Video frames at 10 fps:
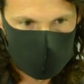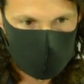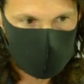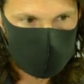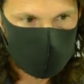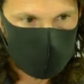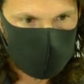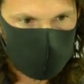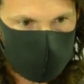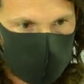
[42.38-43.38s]
this
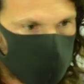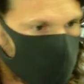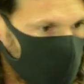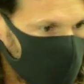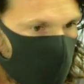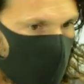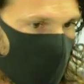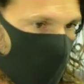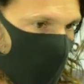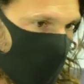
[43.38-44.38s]
first part.
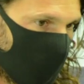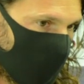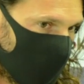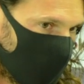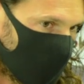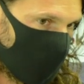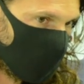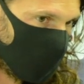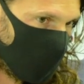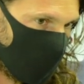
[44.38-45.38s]

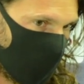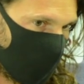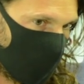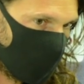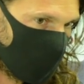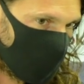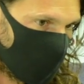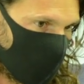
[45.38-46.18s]
We uh,